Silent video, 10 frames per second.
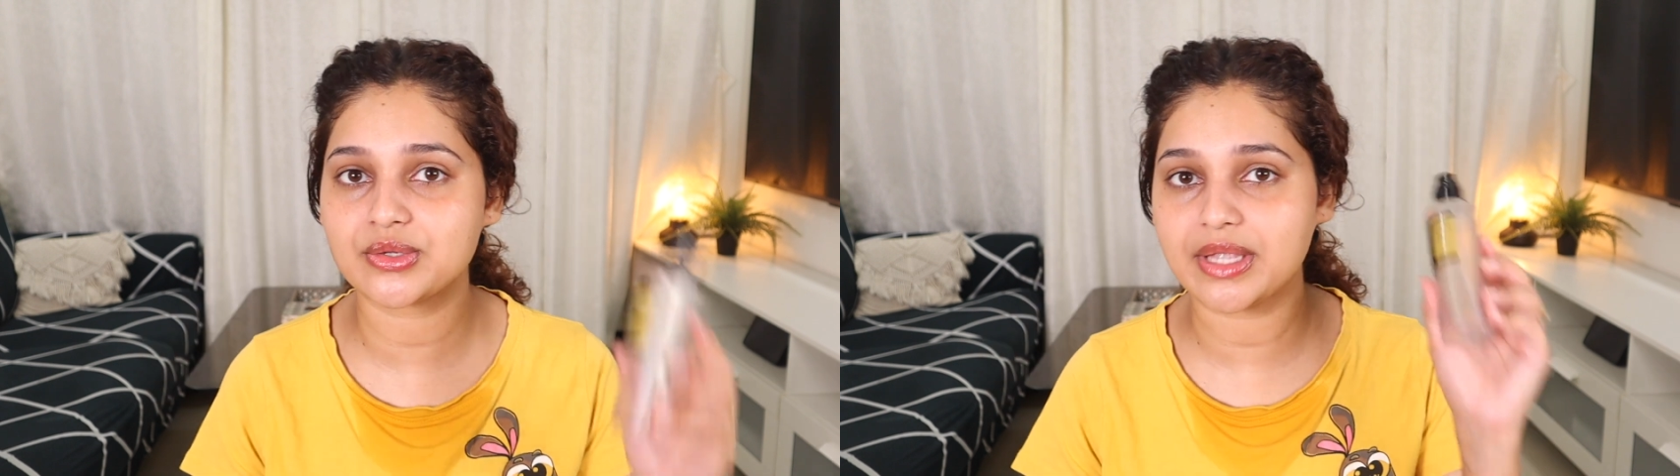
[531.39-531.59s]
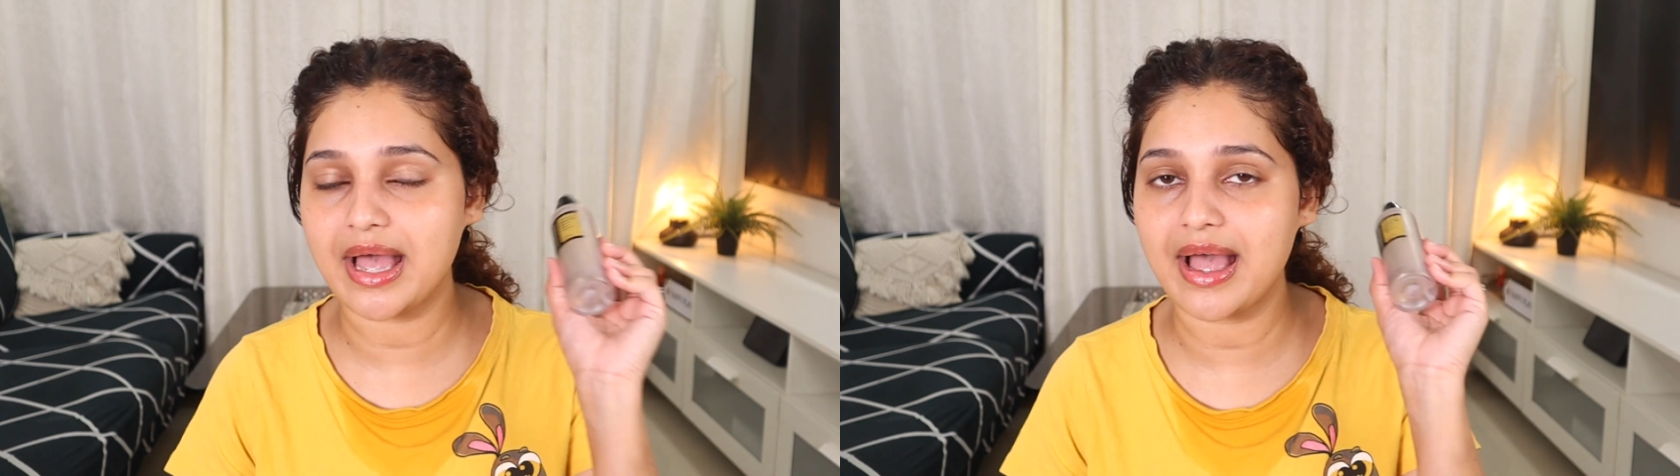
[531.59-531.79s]

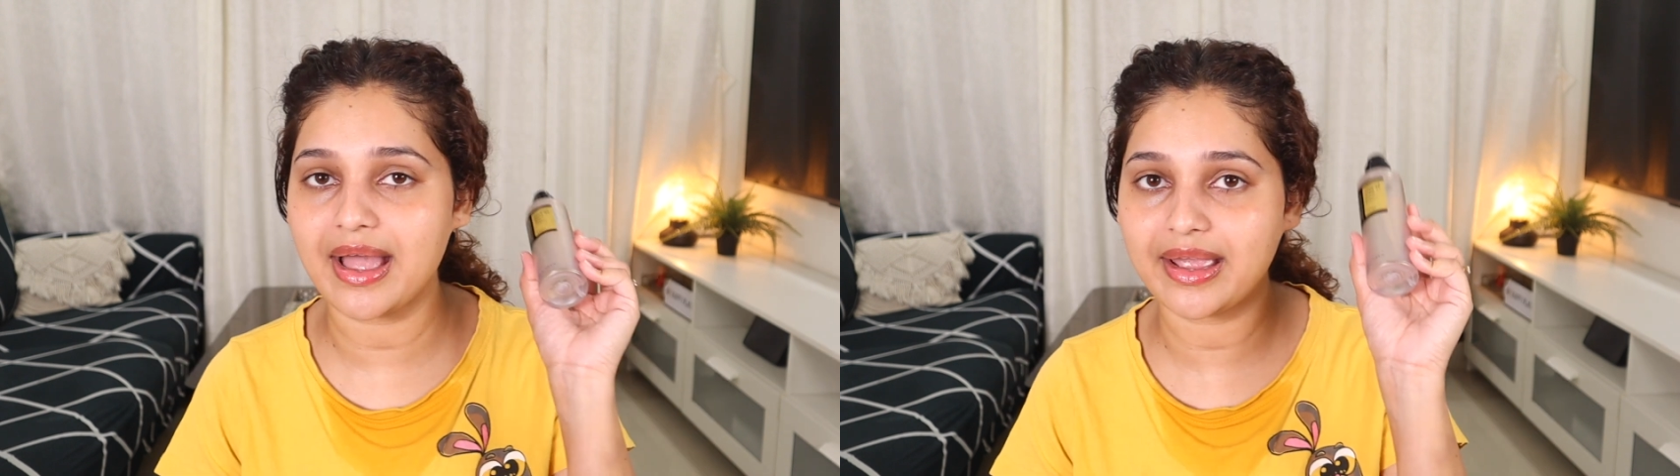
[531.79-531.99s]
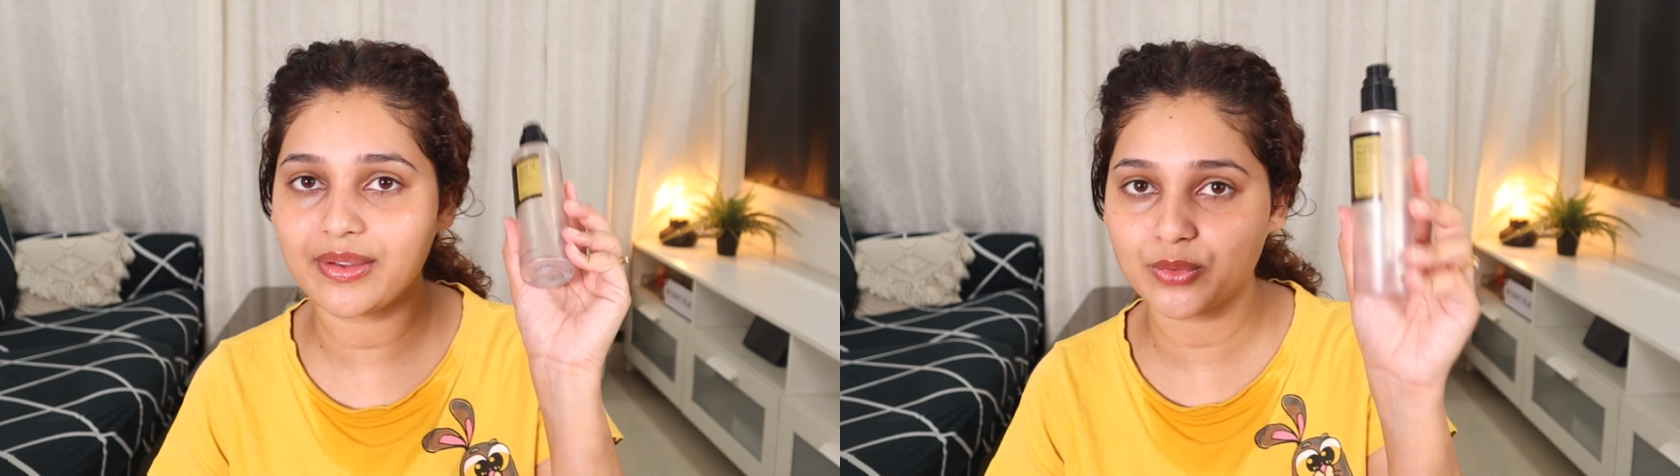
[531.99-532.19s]
So yeah,
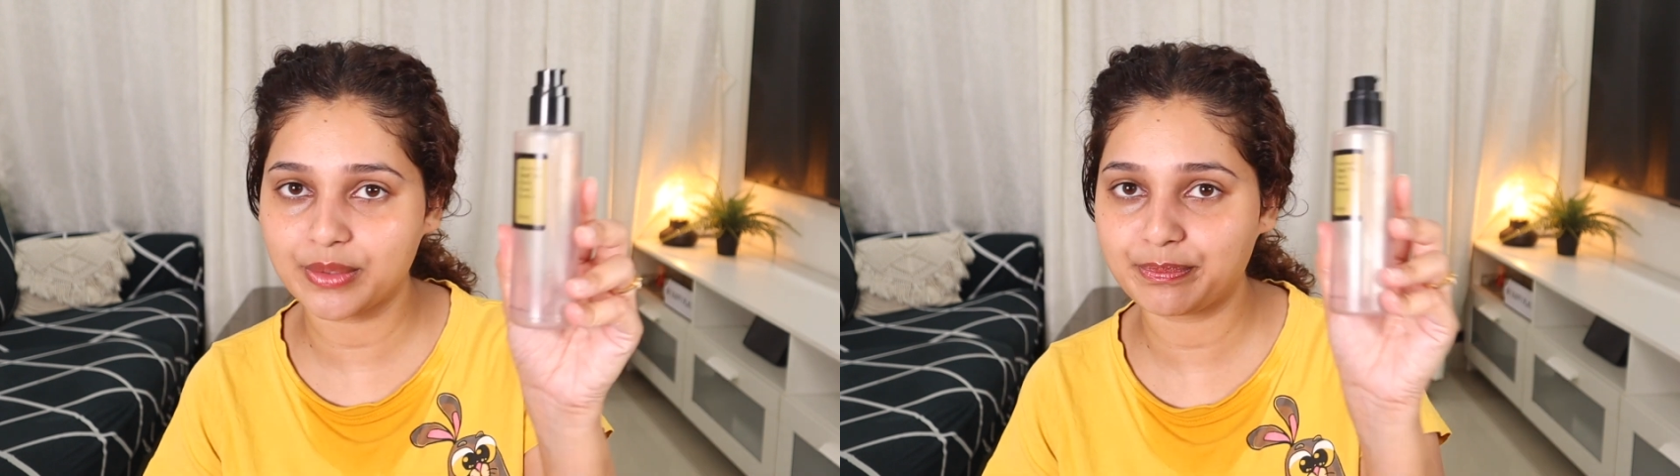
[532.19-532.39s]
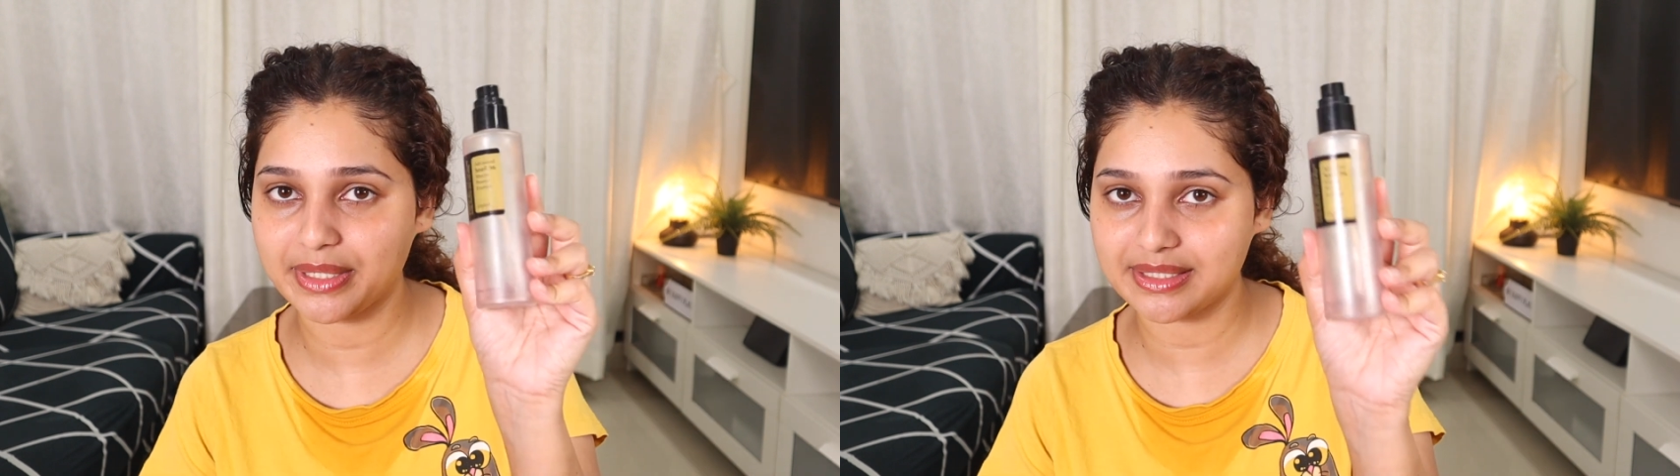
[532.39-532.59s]
I
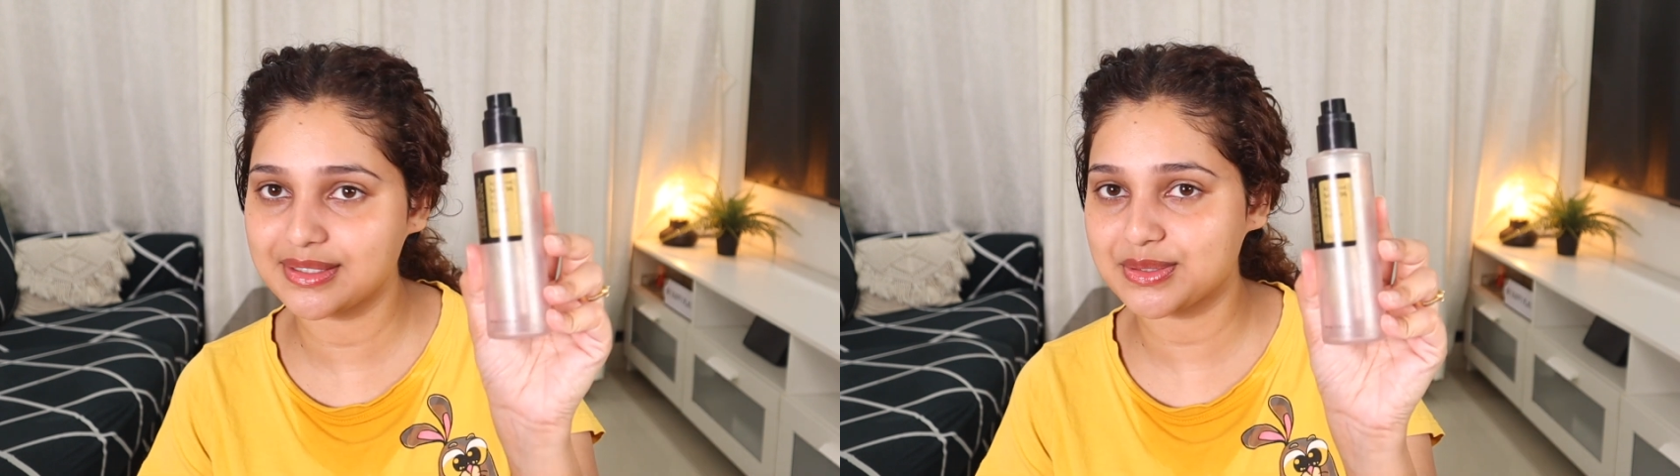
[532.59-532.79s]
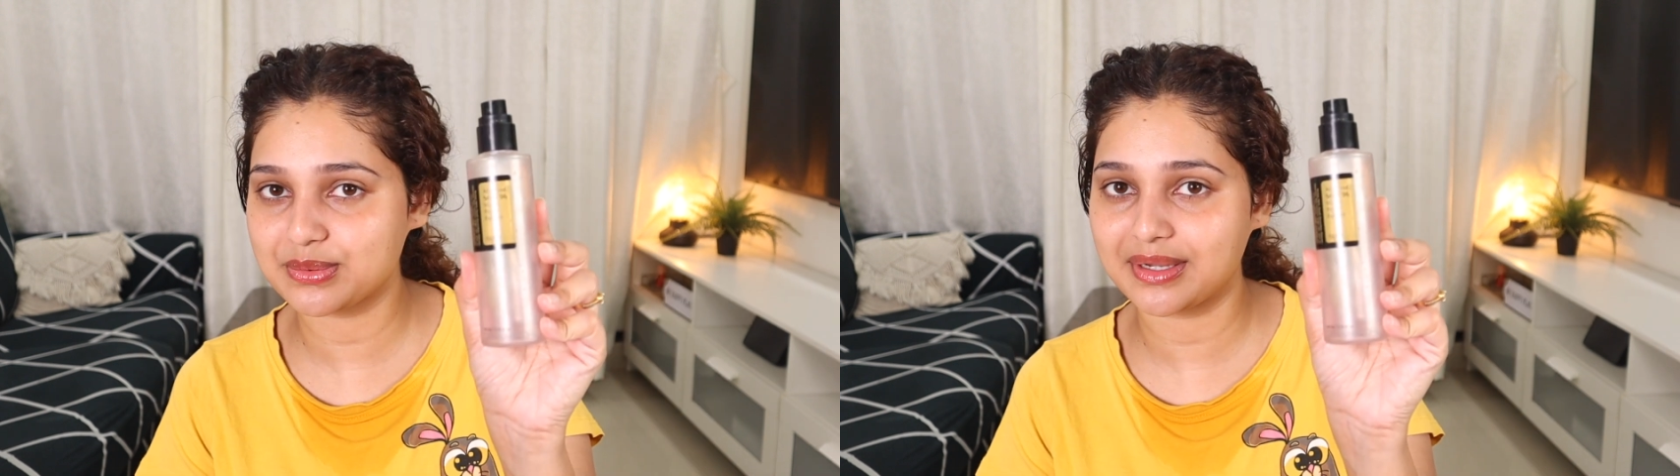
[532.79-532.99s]
would pick
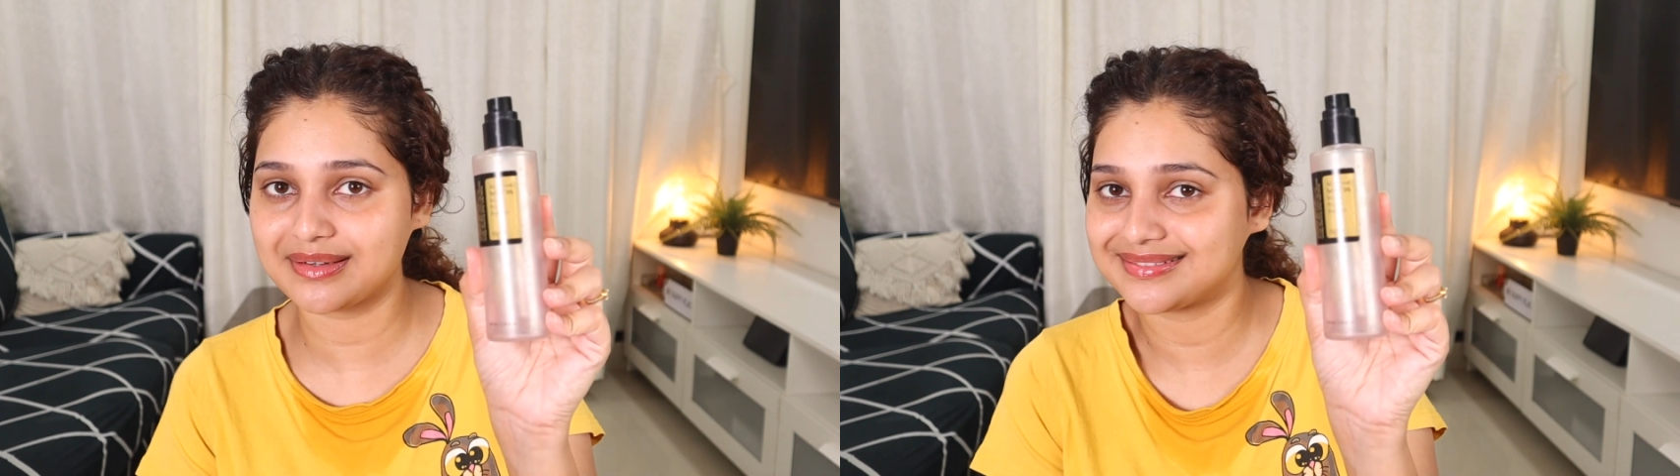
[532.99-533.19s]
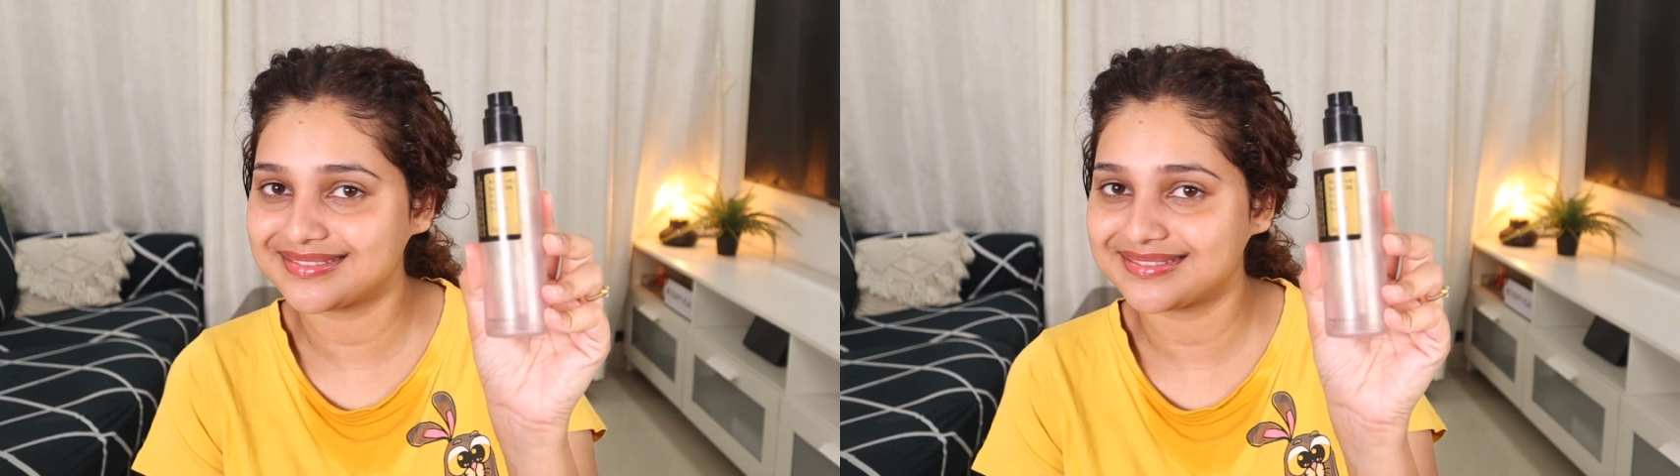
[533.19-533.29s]
this one.